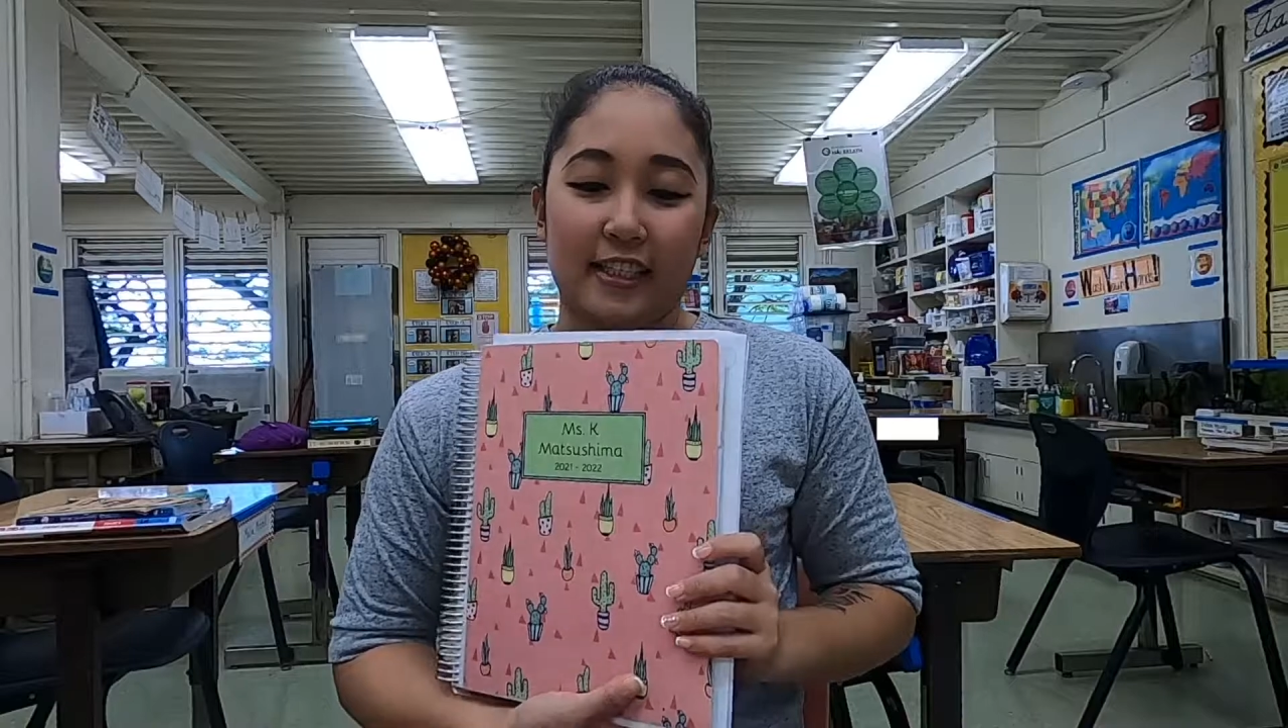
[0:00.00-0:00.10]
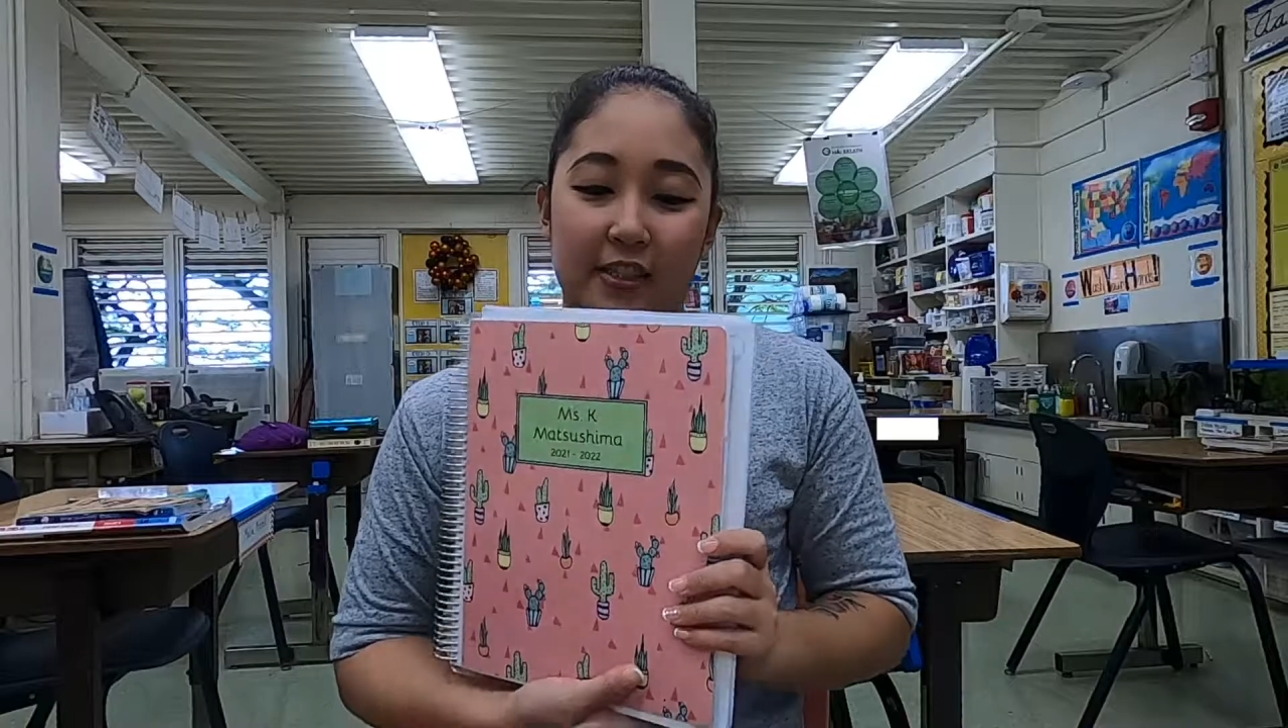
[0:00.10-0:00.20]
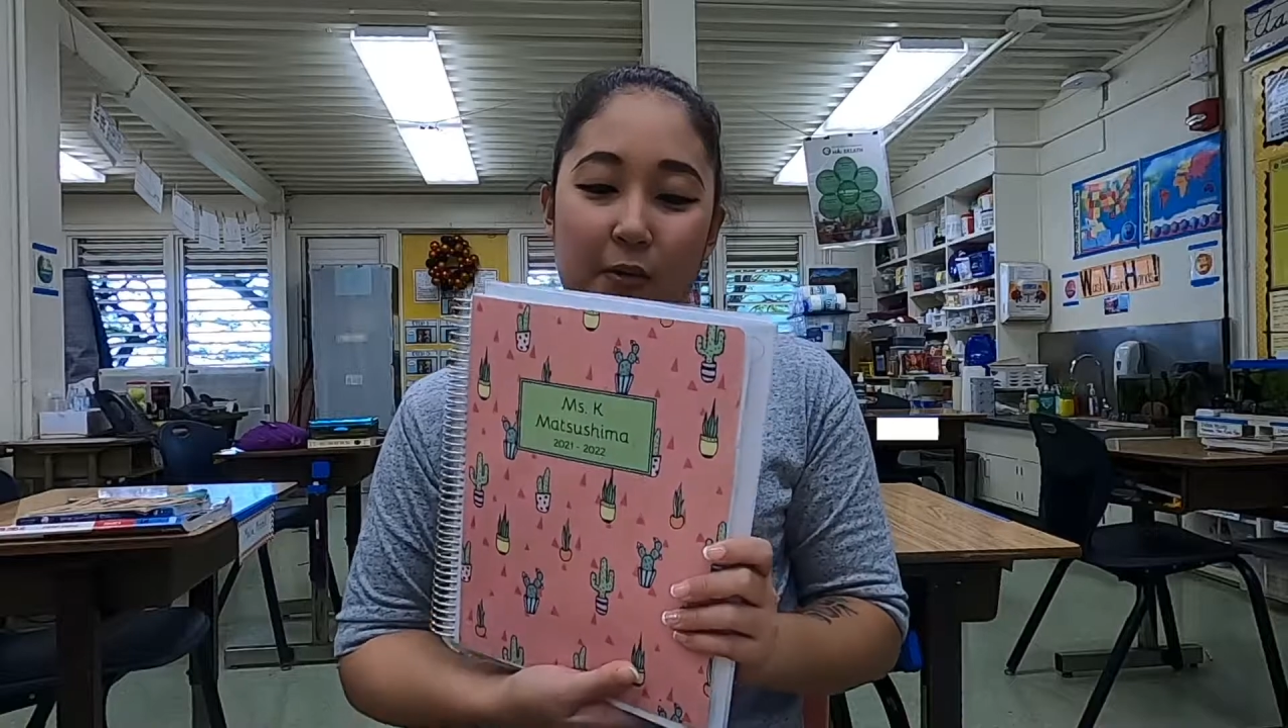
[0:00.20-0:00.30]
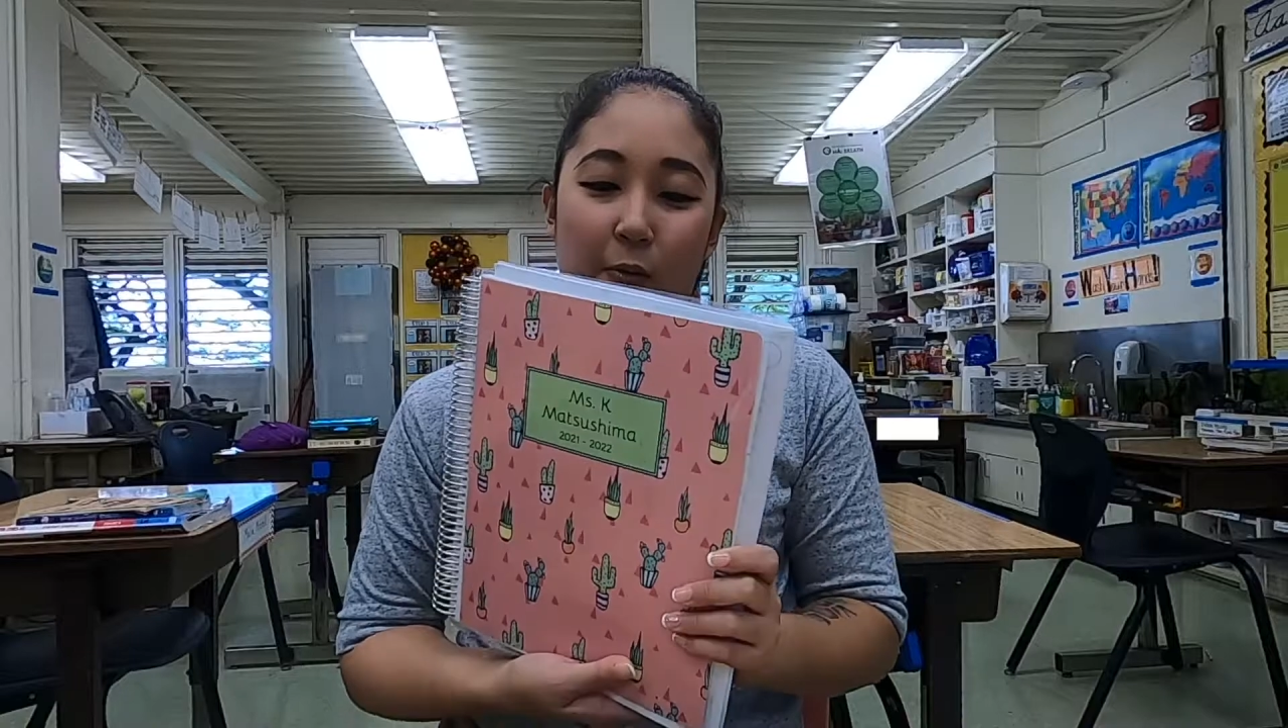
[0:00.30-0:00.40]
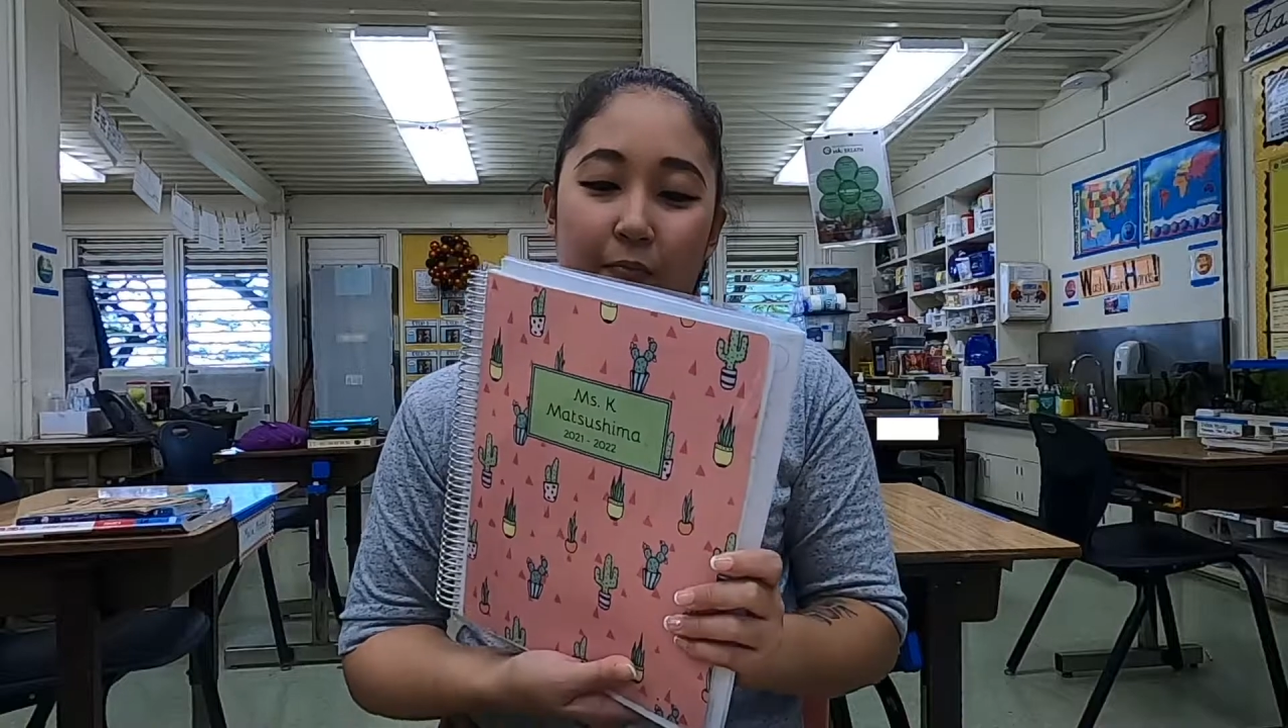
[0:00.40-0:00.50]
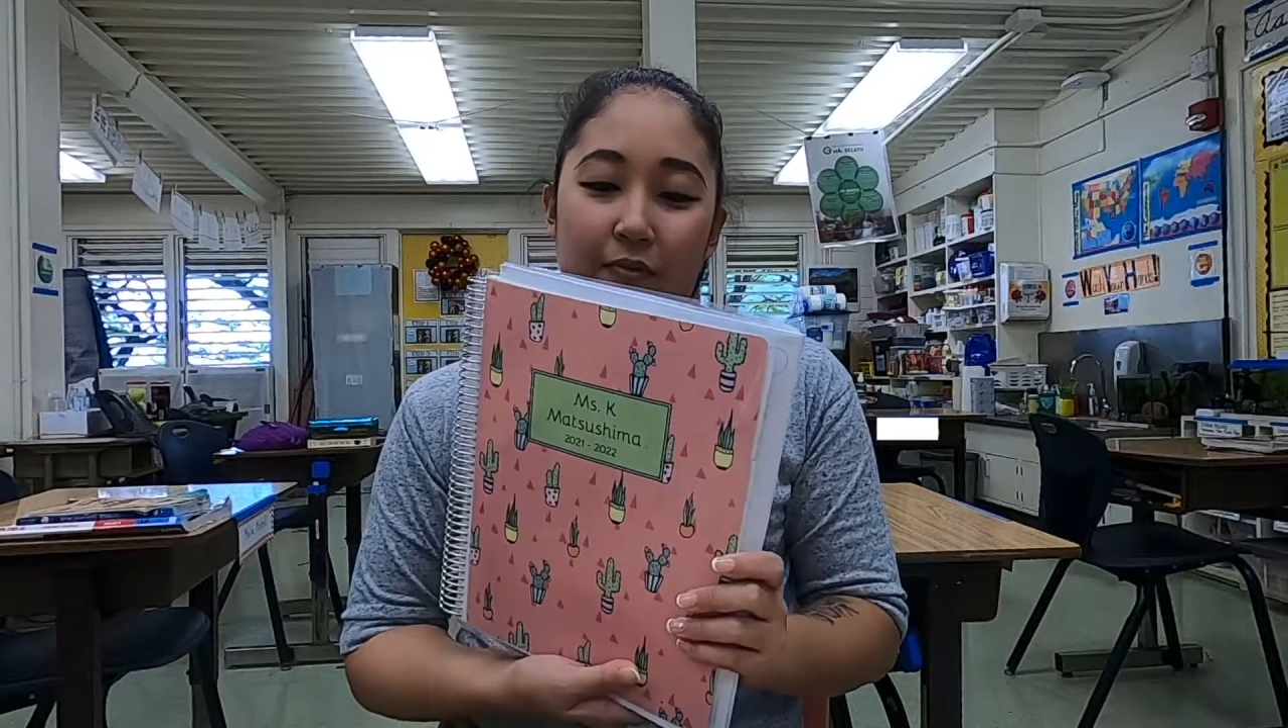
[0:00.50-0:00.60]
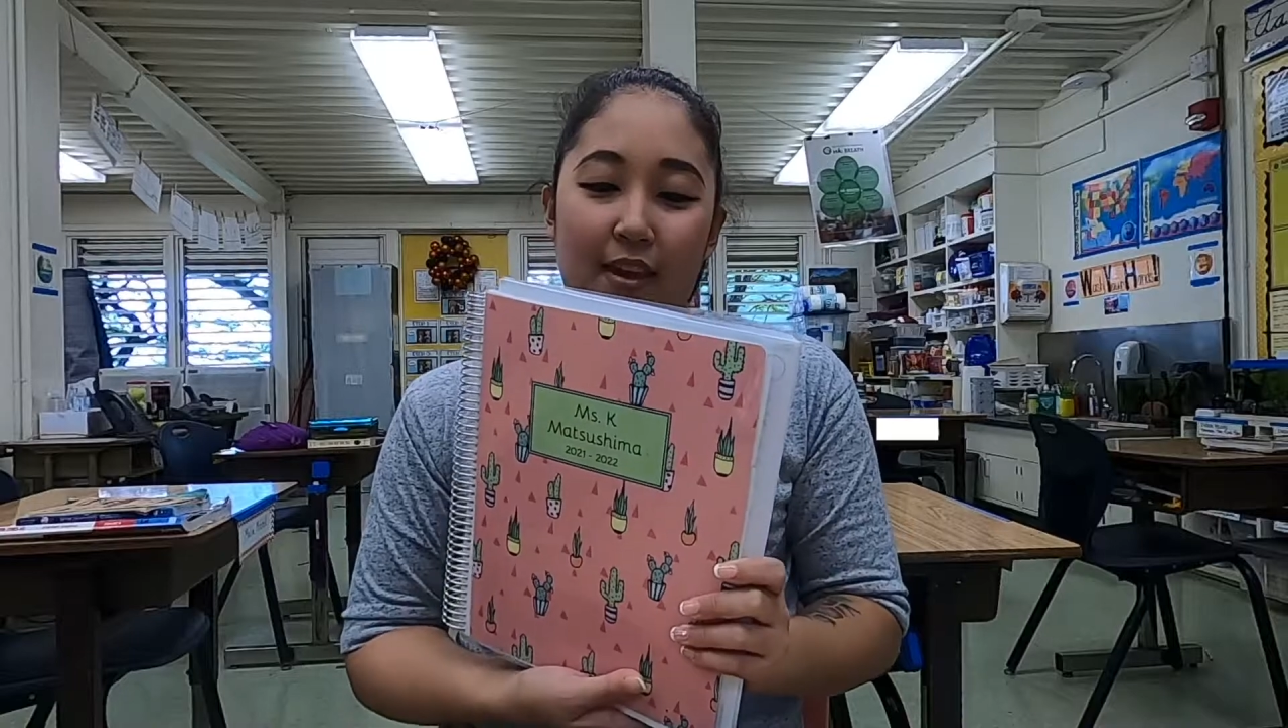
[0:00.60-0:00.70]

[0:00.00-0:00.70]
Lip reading: So